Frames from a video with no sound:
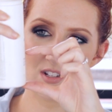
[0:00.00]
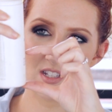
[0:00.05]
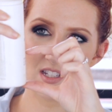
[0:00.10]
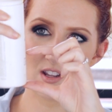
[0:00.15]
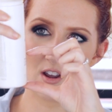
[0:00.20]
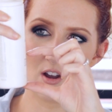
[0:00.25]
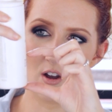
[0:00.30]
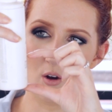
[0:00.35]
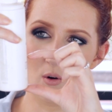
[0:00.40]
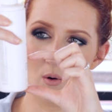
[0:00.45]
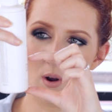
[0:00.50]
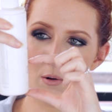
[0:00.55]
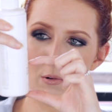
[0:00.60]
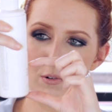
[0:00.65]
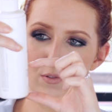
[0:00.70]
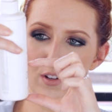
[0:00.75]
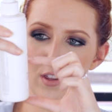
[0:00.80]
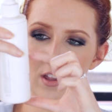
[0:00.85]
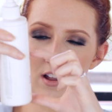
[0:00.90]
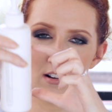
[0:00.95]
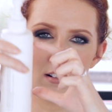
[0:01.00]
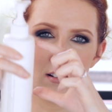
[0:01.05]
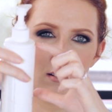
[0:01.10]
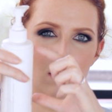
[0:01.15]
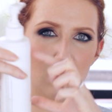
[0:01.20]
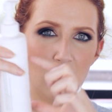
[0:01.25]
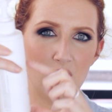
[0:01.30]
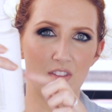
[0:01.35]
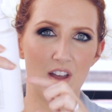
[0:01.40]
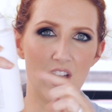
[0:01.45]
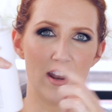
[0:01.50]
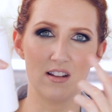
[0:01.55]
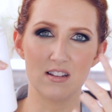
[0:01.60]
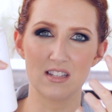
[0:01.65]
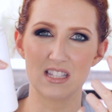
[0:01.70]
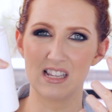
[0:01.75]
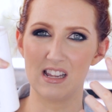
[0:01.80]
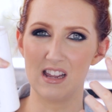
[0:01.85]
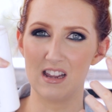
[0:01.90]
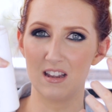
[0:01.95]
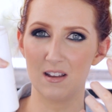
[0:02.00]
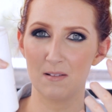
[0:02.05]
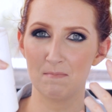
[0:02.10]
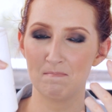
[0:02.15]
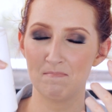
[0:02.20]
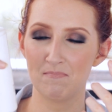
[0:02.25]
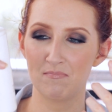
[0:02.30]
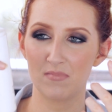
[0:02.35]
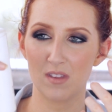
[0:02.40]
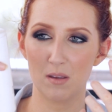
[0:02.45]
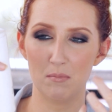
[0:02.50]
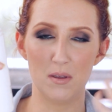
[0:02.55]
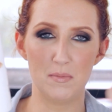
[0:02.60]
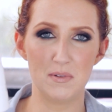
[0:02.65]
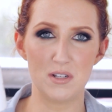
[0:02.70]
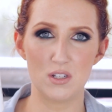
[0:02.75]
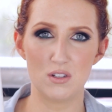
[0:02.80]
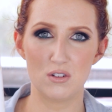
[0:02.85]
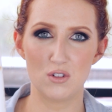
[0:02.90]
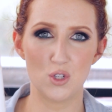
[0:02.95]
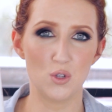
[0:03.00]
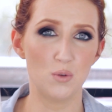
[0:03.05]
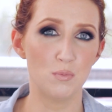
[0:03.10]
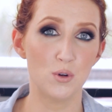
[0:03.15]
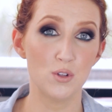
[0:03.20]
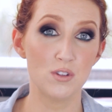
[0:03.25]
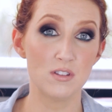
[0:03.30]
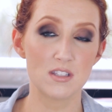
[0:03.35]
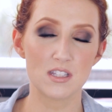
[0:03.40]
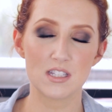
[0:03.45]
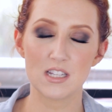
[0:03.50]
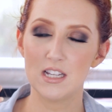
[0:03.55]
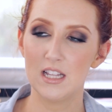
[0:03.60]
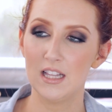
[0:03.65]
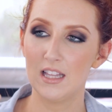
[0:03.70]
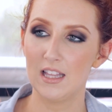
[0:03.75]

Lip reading: So however long that is, like maybe 2 months.